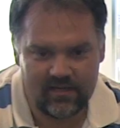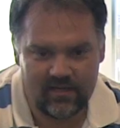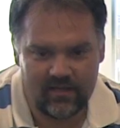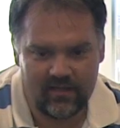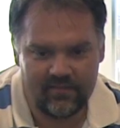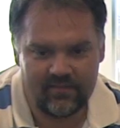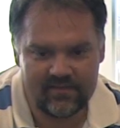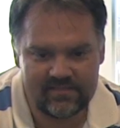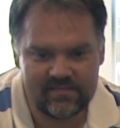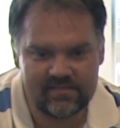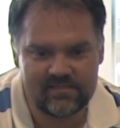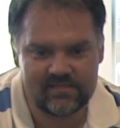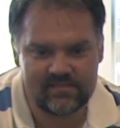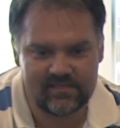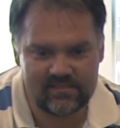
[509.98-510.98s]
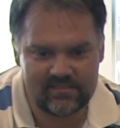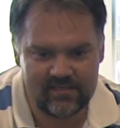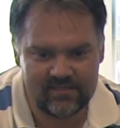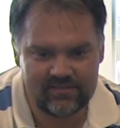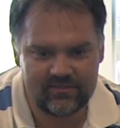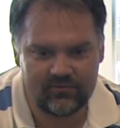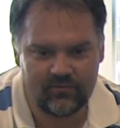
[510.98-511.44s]
a this is a
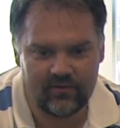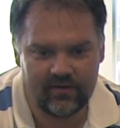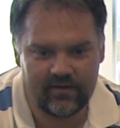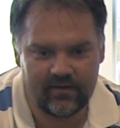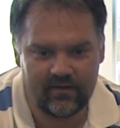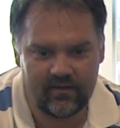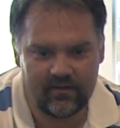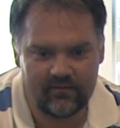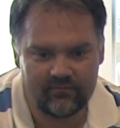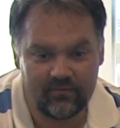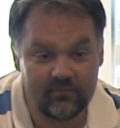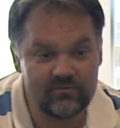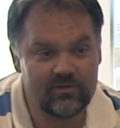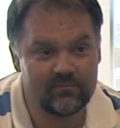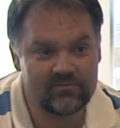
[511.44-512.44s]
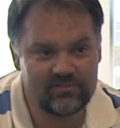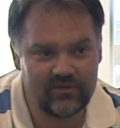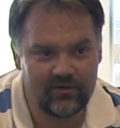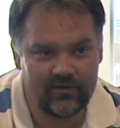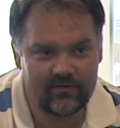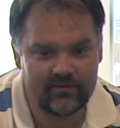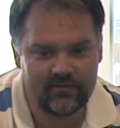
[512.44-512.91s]
success story uh, from
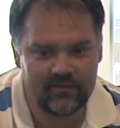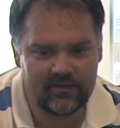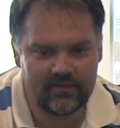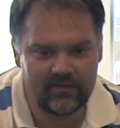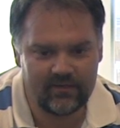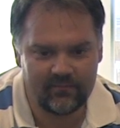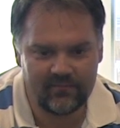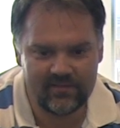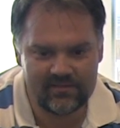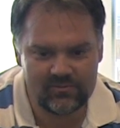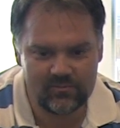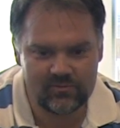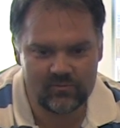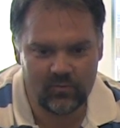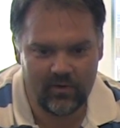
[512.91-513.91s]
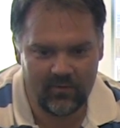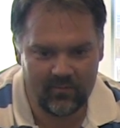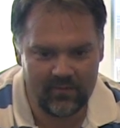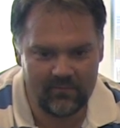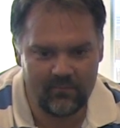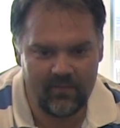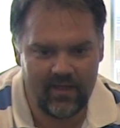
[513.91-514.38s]
Jumpstart. Uh, this was where
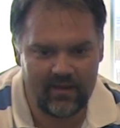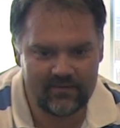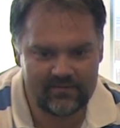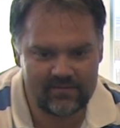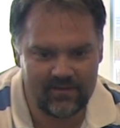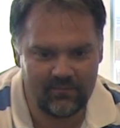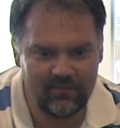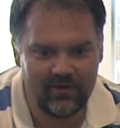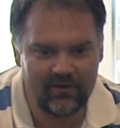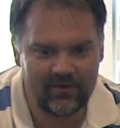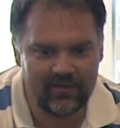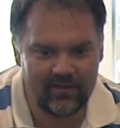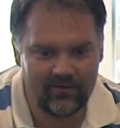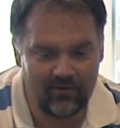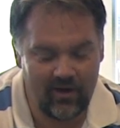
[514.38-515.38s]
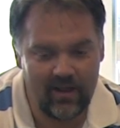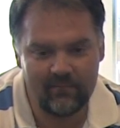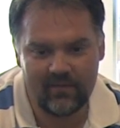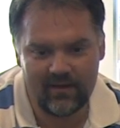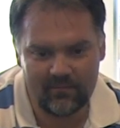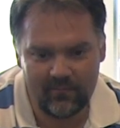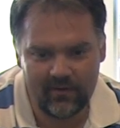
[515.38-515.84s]
we met American, or I
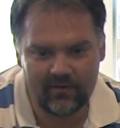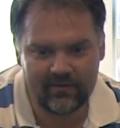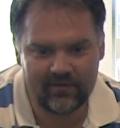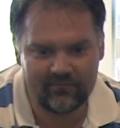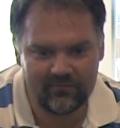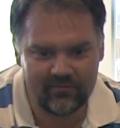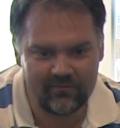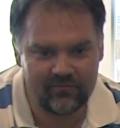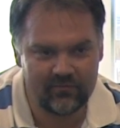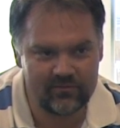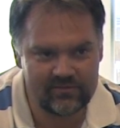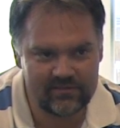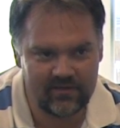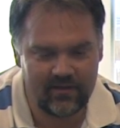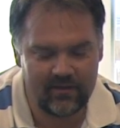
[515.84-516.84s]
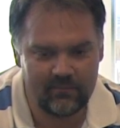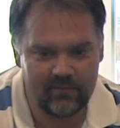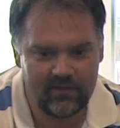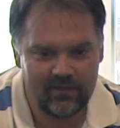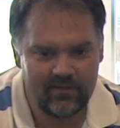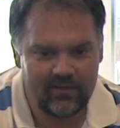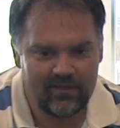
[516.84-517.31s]
met American for the first time.
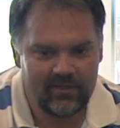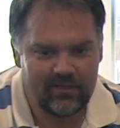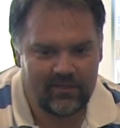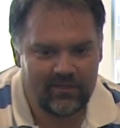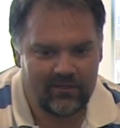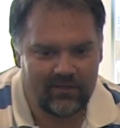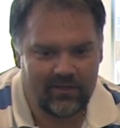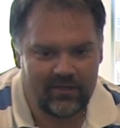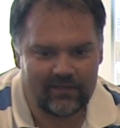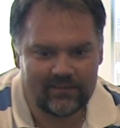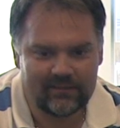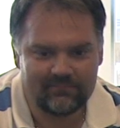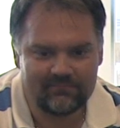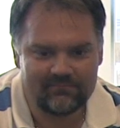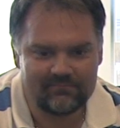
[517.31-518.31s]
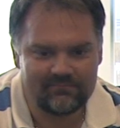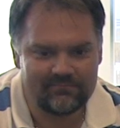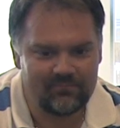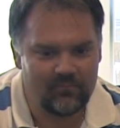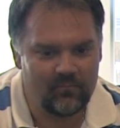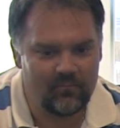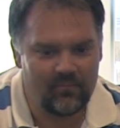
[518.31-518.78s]

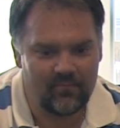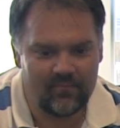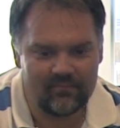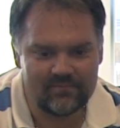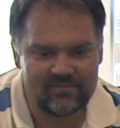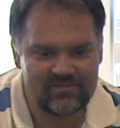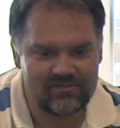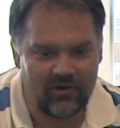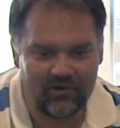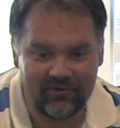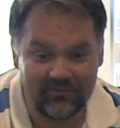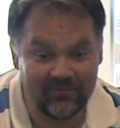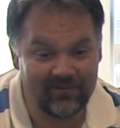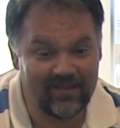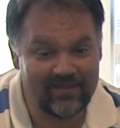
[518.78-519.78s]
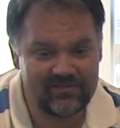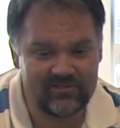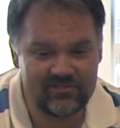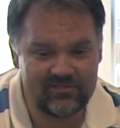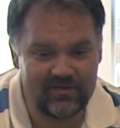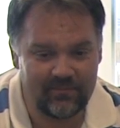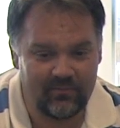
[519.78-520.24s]
Um, started a
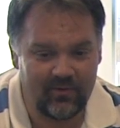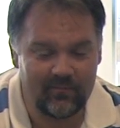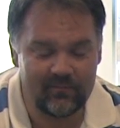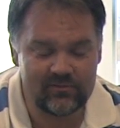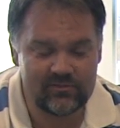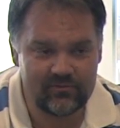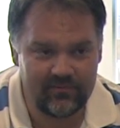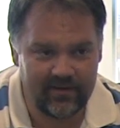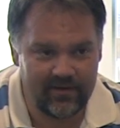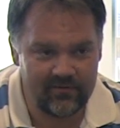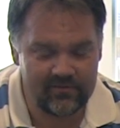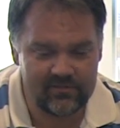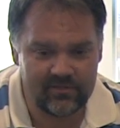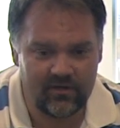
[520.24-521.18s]
relationship almost three years